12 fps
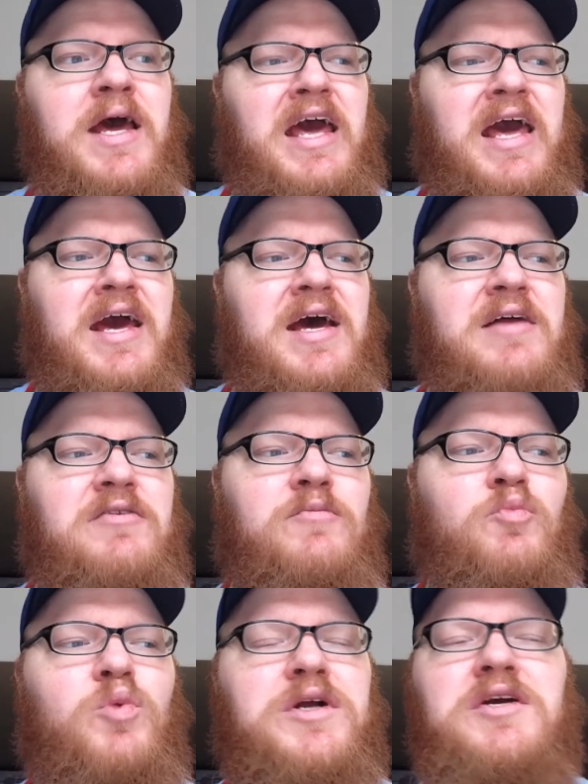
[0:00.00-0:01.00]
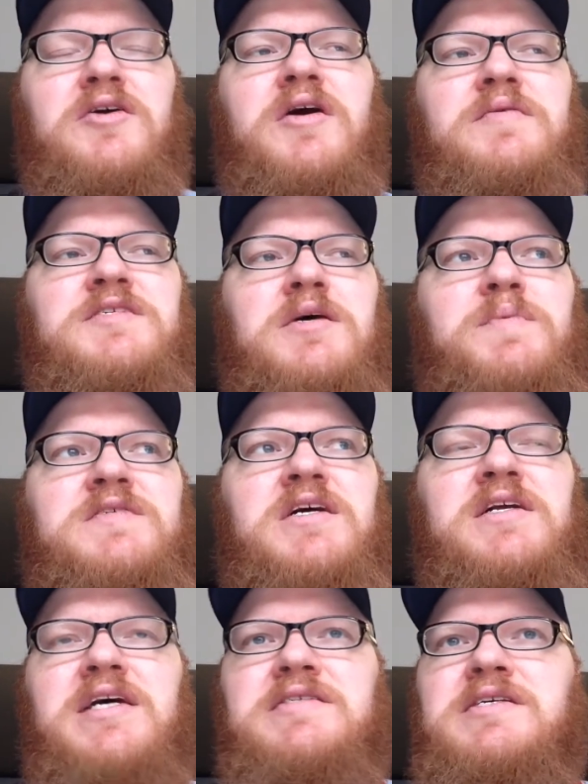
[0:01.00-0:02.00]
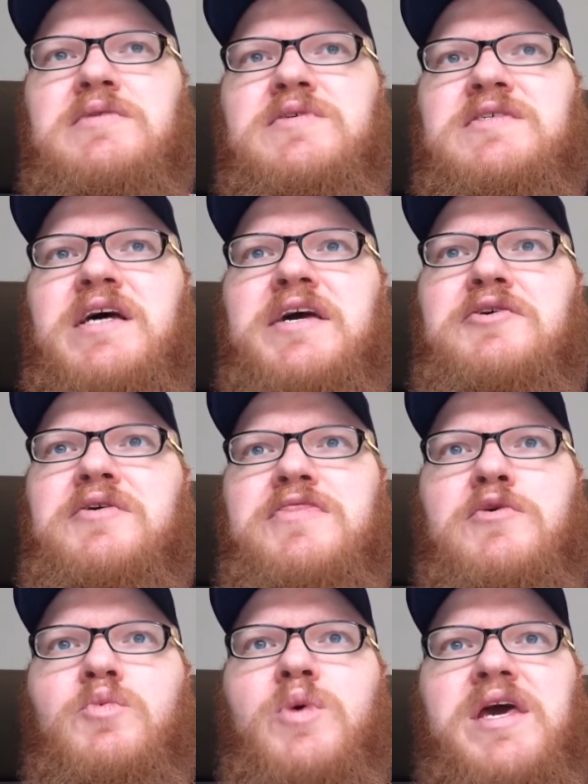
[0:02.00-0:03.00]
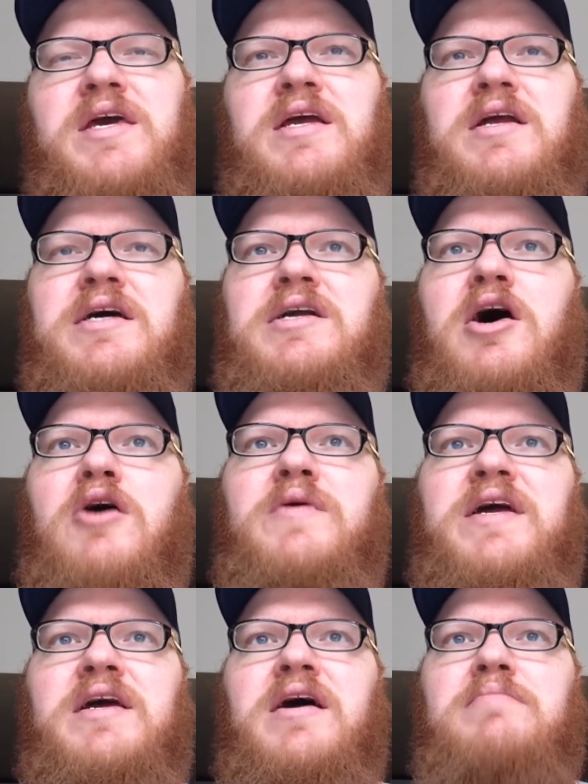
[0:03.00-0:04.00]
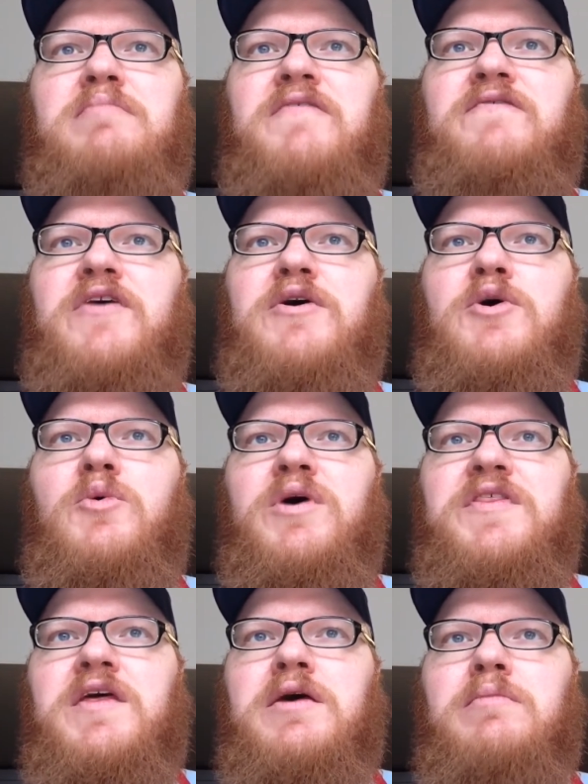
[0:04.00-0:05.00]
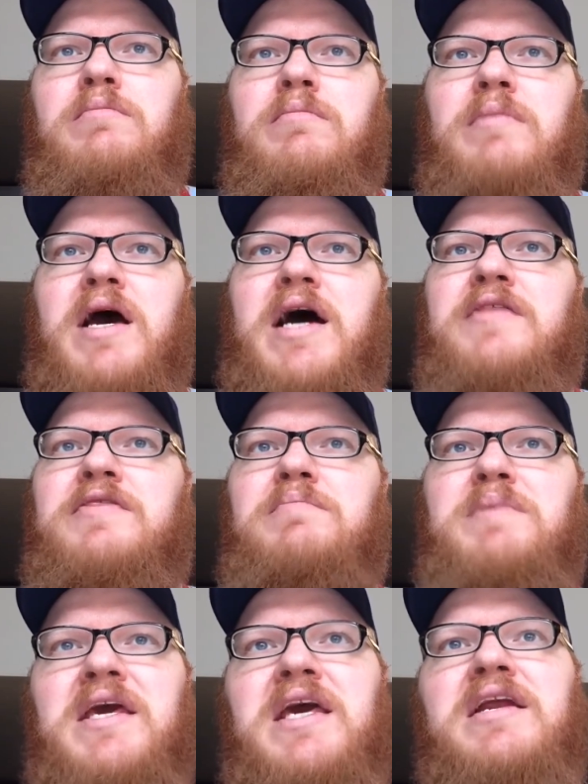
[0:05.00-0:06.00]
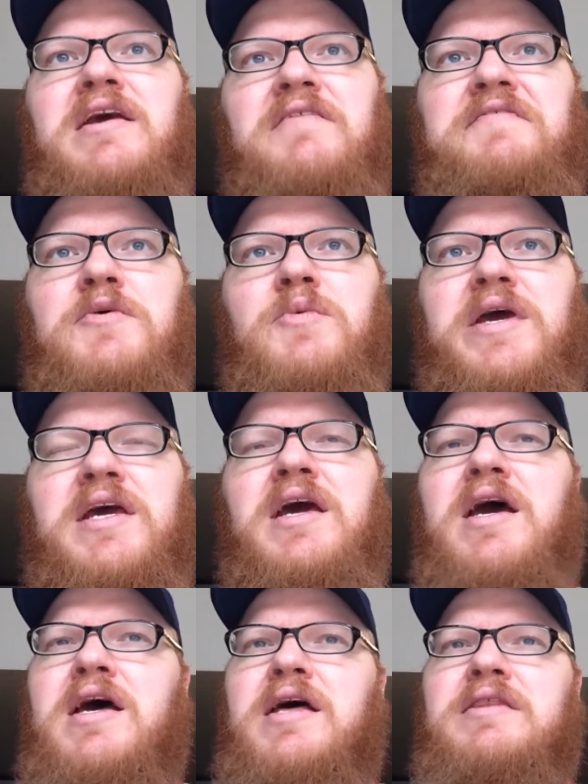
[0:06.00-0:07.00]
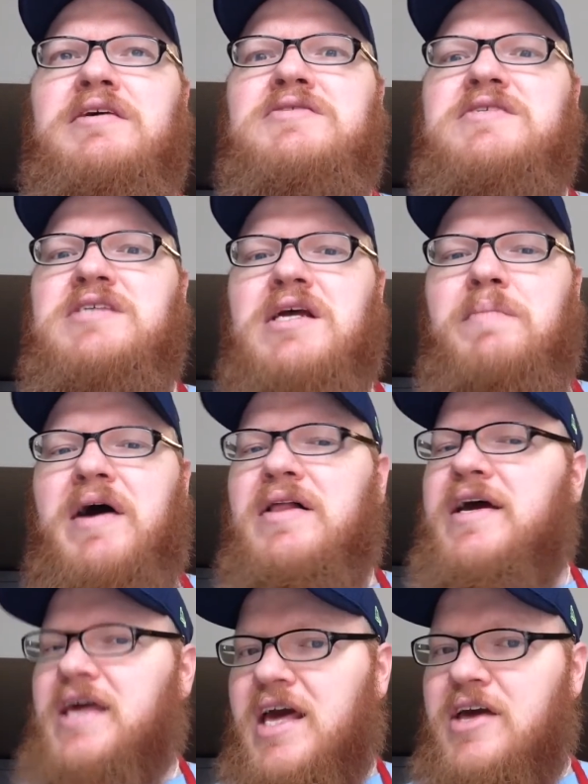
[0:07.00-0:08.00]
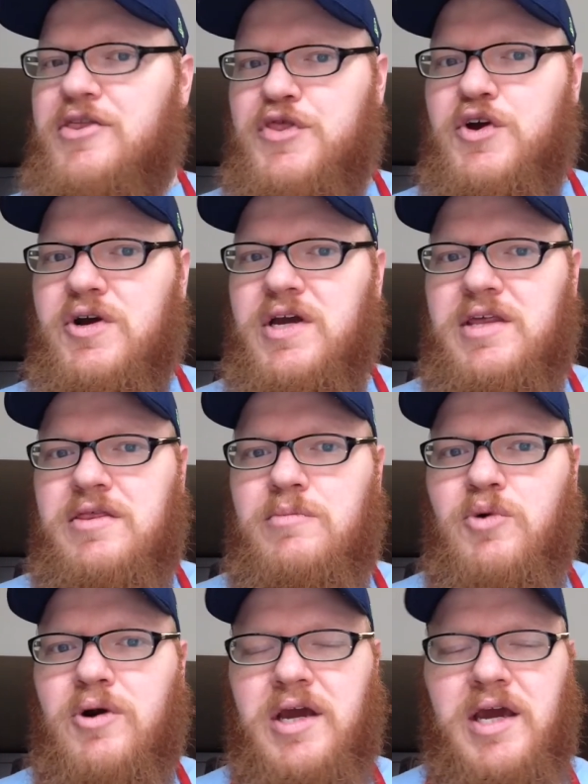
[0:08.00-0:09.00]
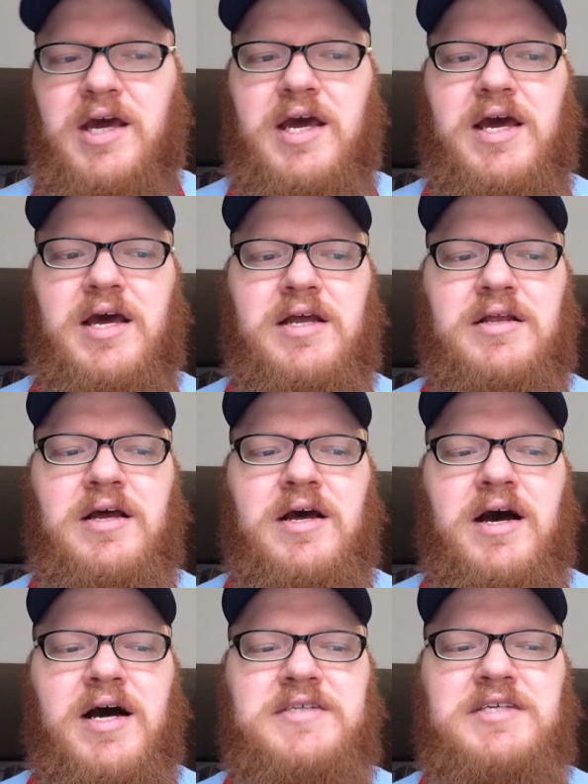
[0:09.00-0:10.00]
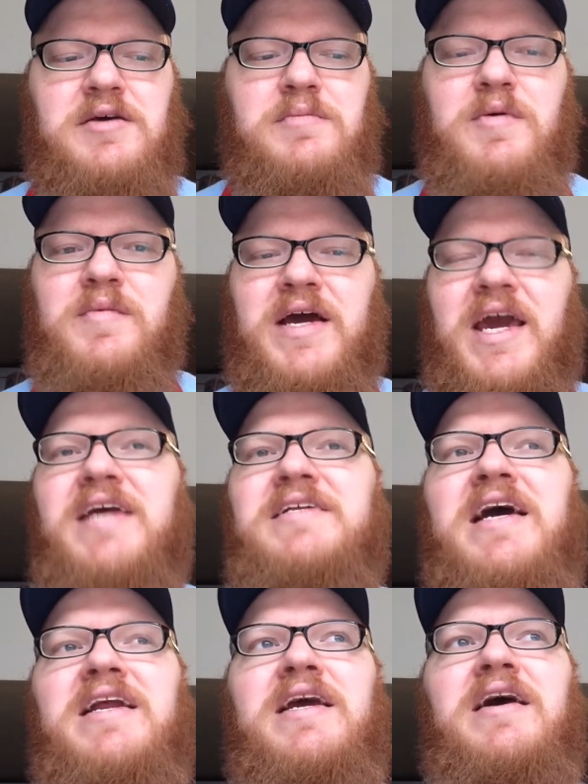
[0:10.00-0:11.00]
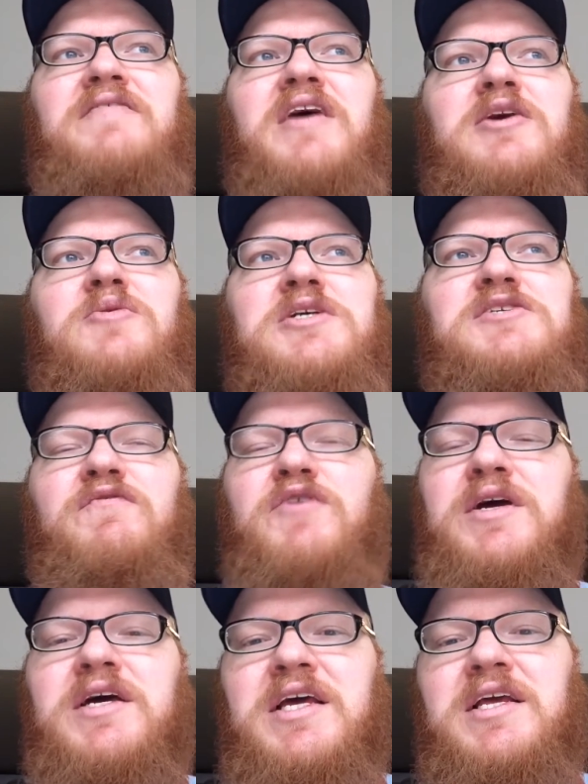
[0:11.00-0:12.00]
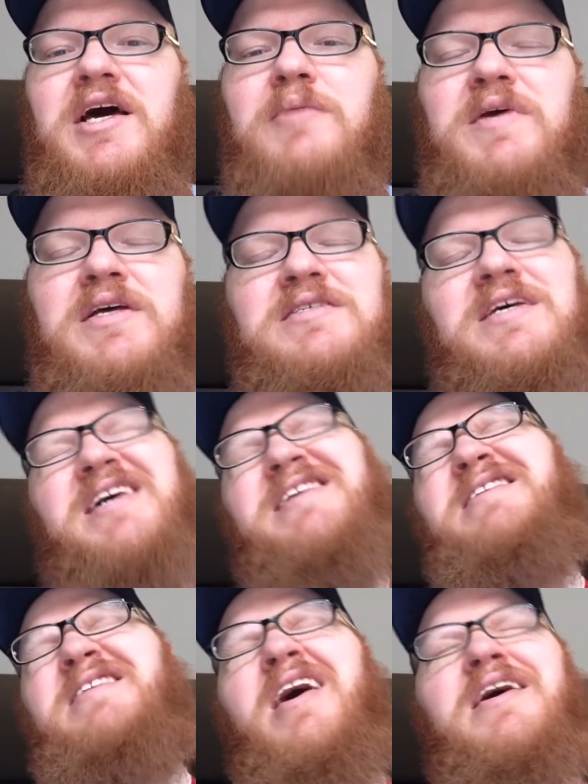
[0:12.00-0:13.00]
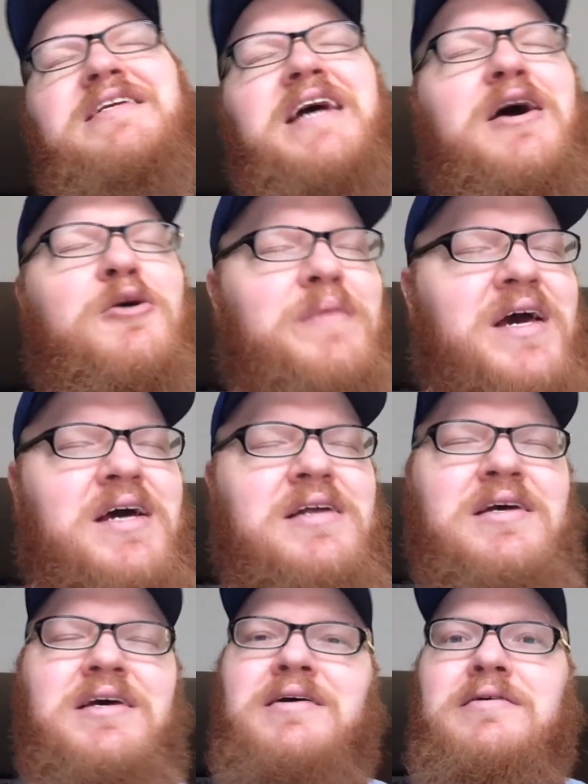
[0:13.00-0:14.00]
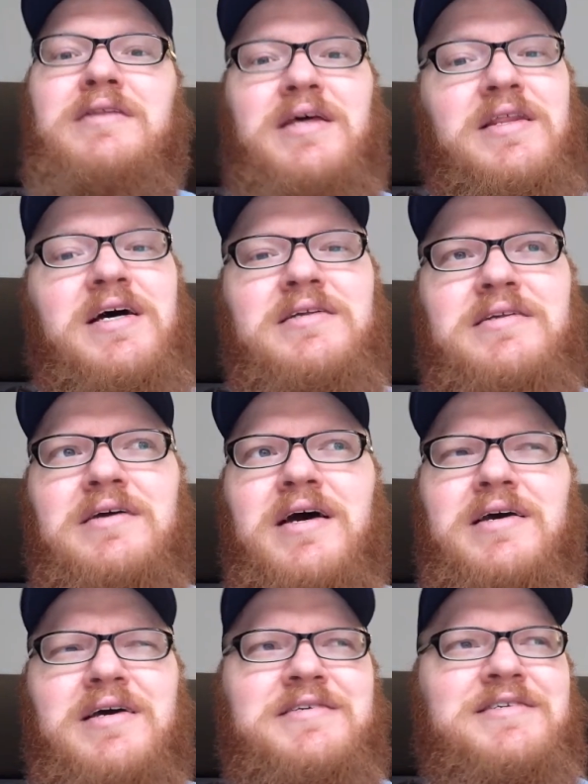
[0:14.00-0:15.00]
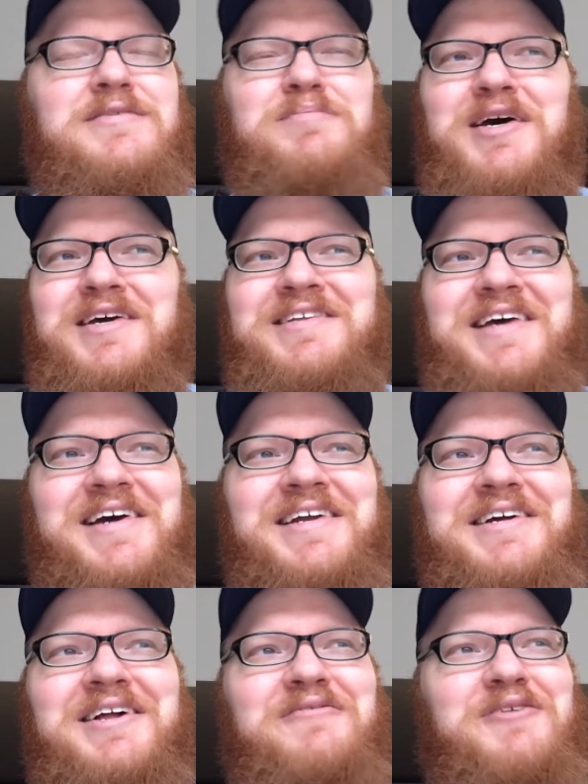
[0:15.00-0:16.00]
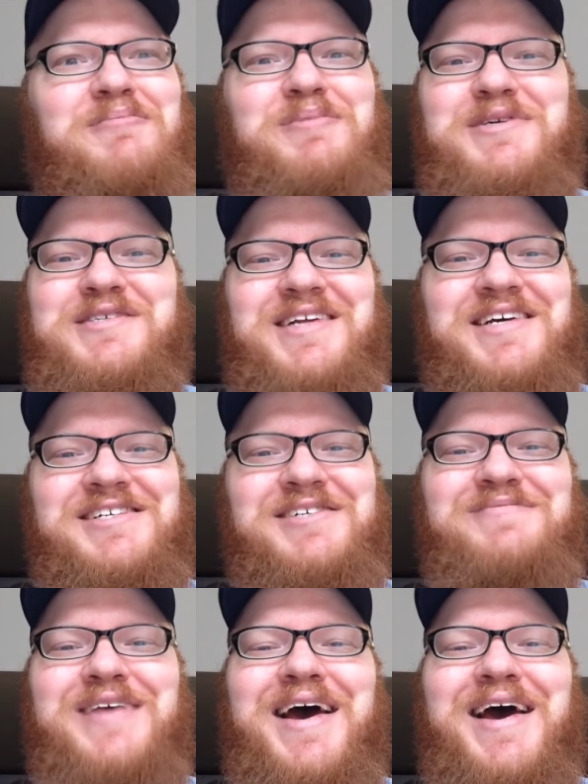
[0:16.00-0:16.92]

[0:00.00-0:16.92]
And one year I was up at Sundance, and it was later in the week, and I'd already gotten my photo with him at the beginning of the week. And this is at about like 8:30 in the morning. And I see him, and I'm like, "Hey Danny, I've got a question for you. Can you help me?" He's like, "Not now, man." And that, I guess, is my Danny Glover impersonation.